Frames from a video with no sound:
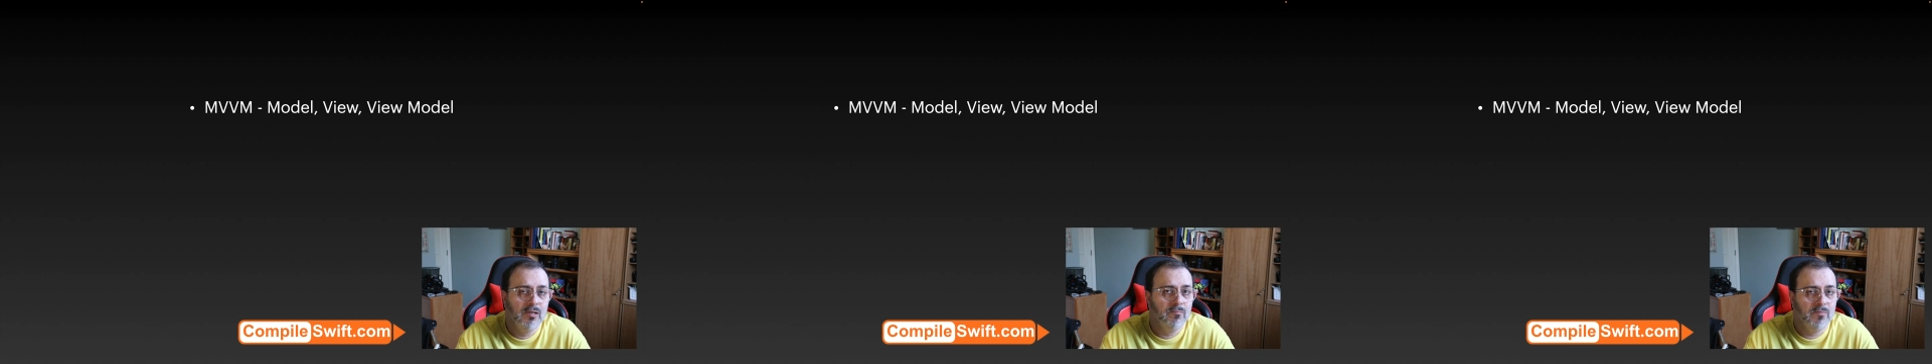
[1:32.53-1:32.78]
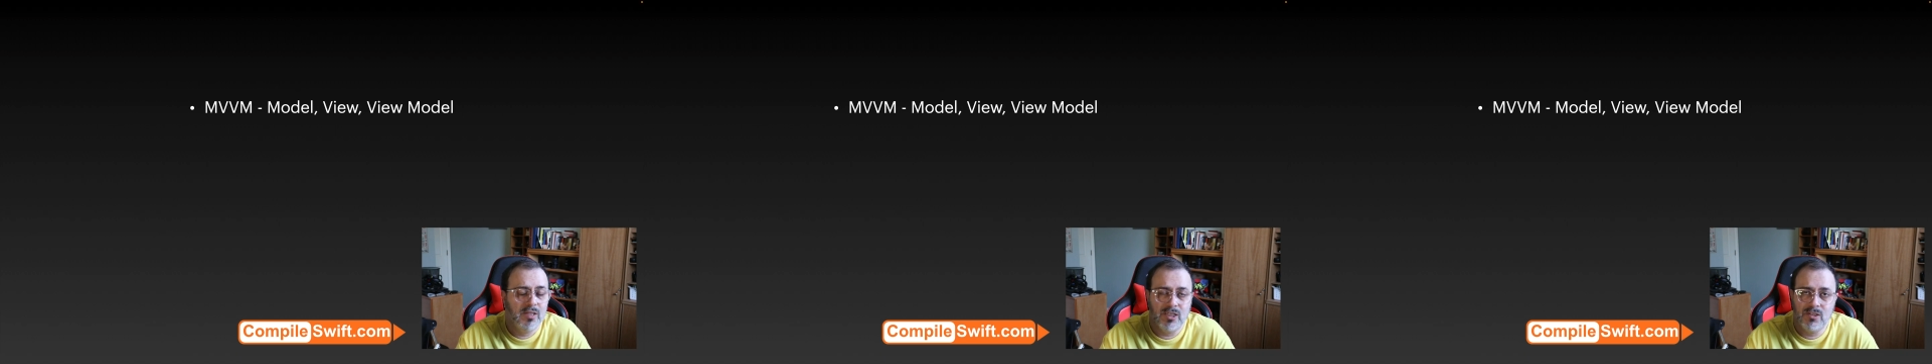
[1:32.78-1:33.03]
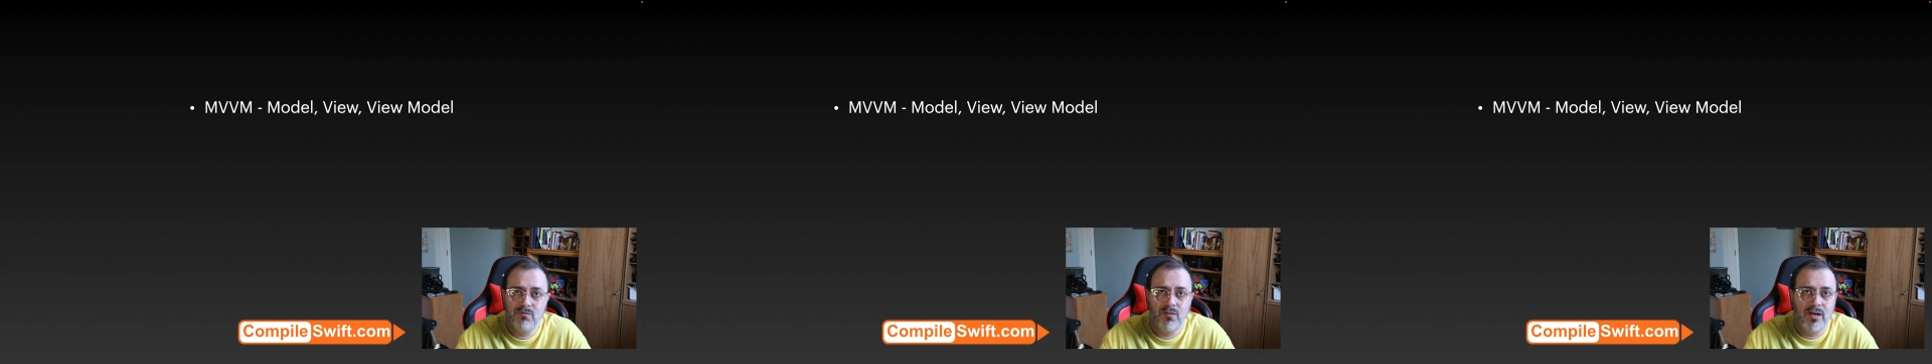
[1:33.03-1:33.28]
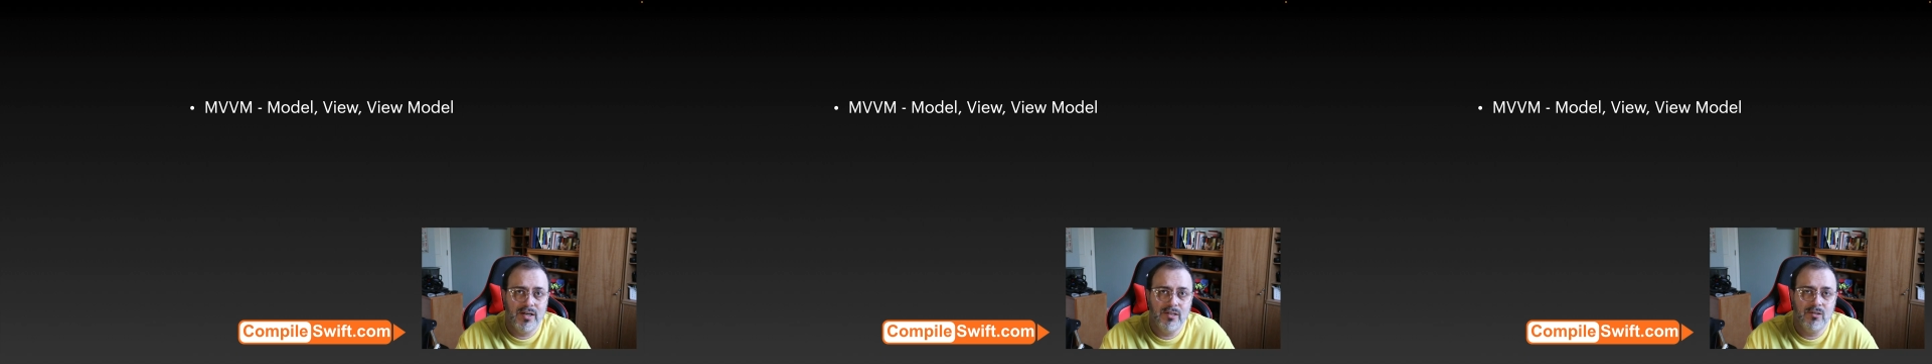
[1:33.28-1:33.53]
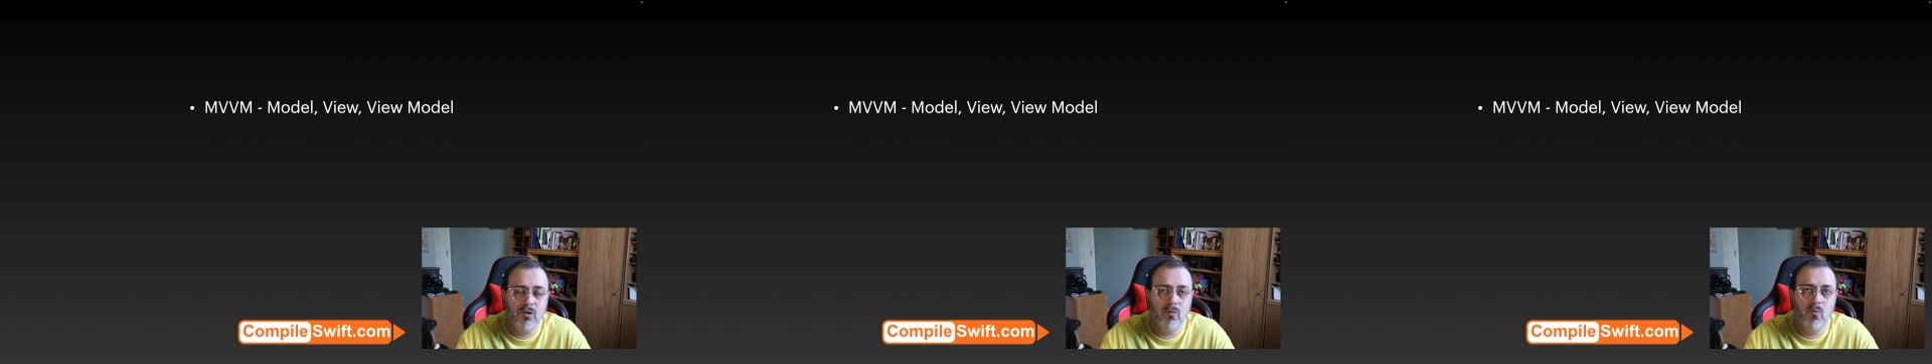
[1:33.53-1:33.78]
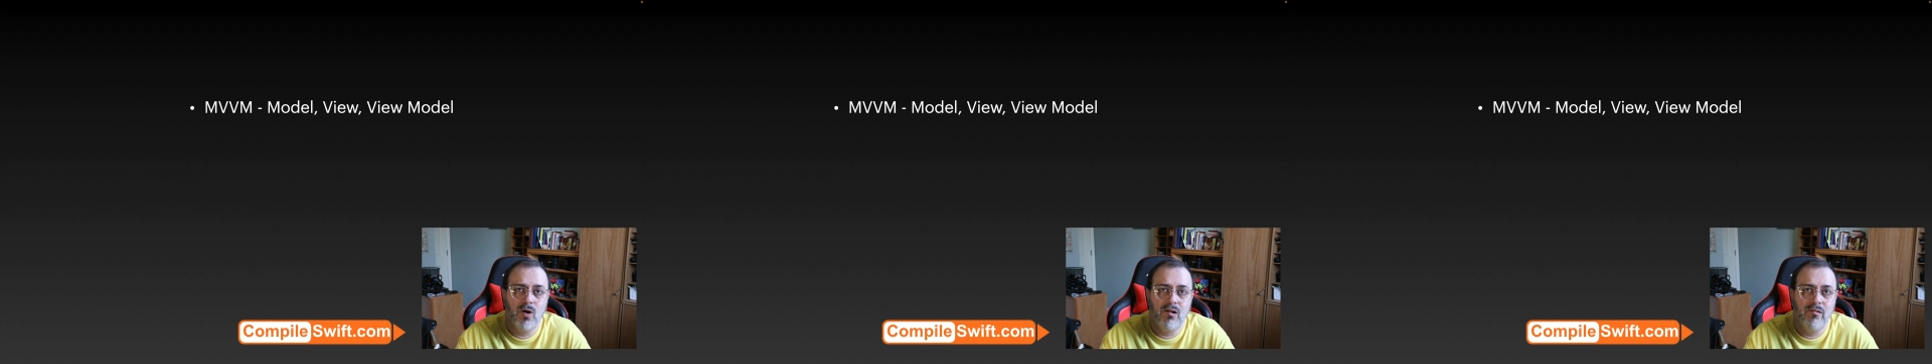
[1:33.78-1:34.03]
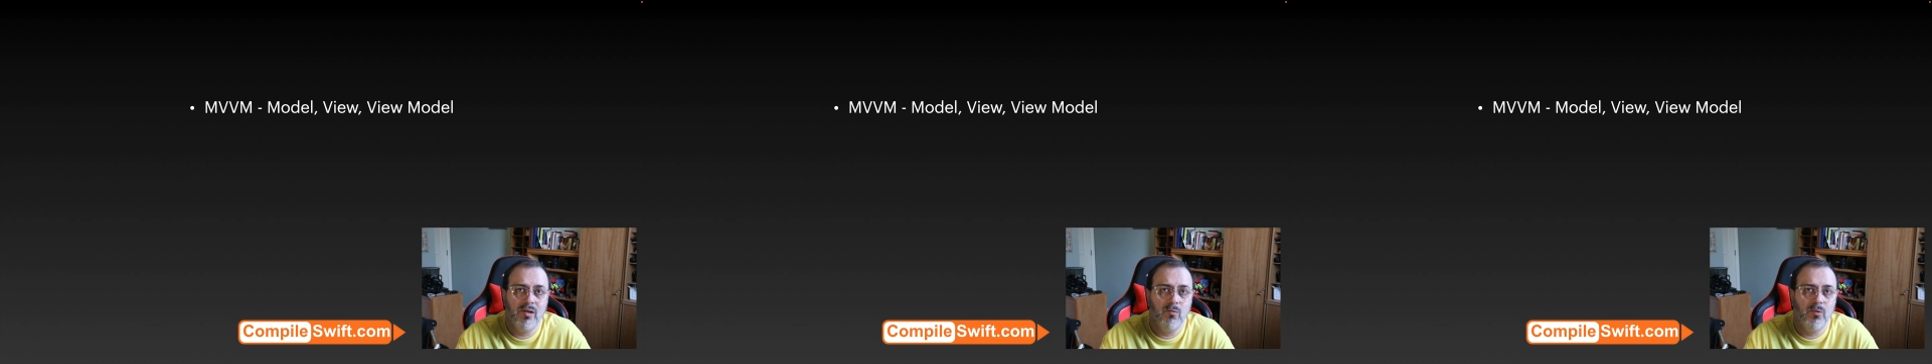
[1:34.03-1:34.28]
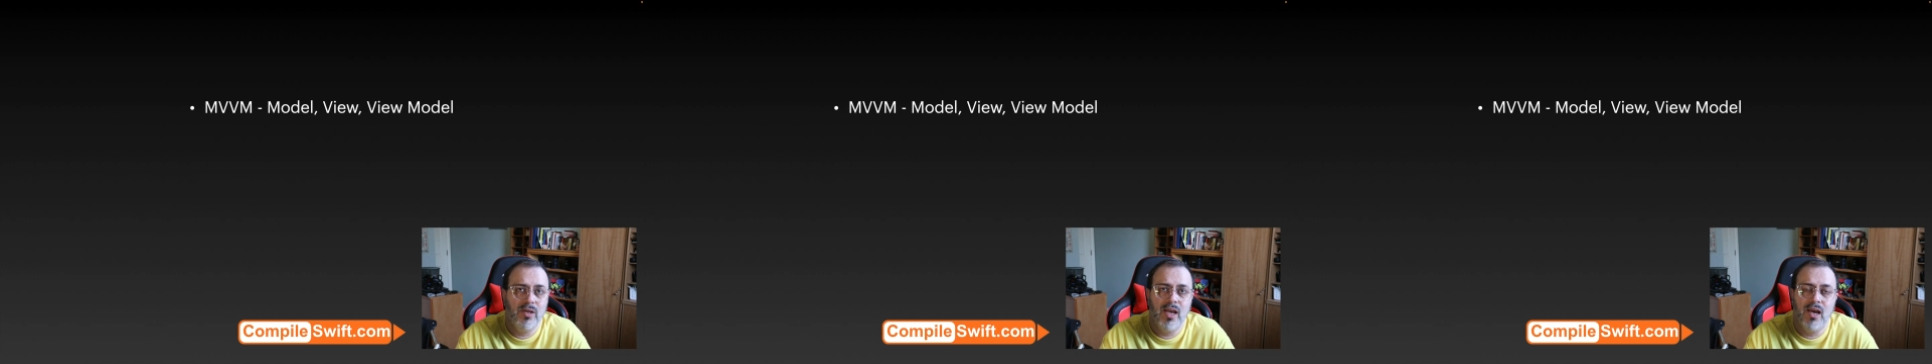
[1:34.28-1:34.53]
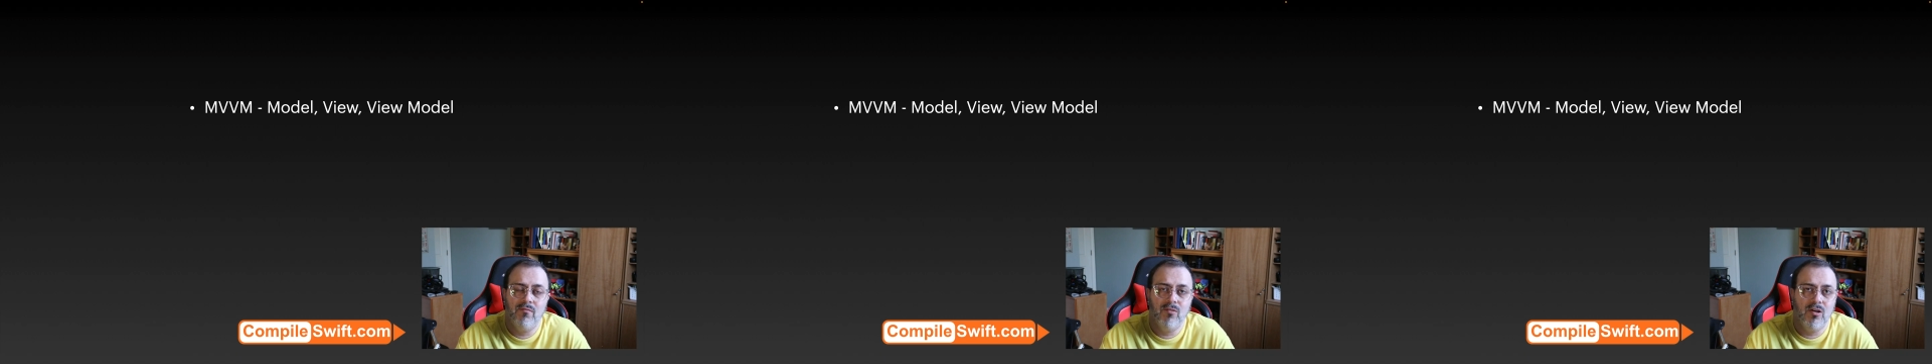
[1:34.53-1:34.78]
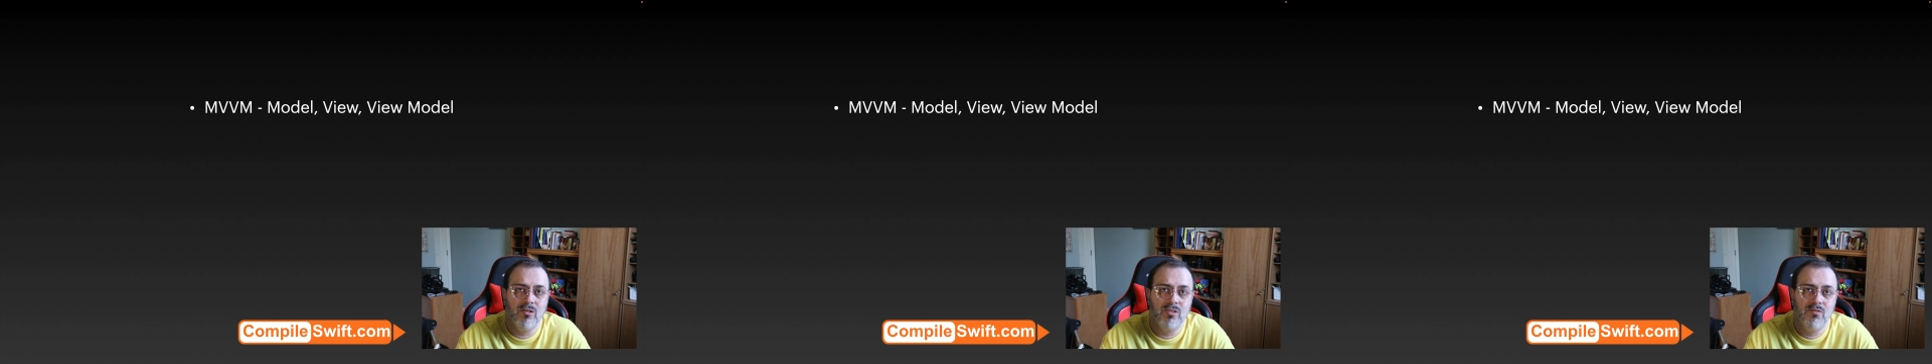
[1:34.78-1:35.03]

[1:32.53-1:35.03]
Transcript: that's fine. Don't worry. We have lots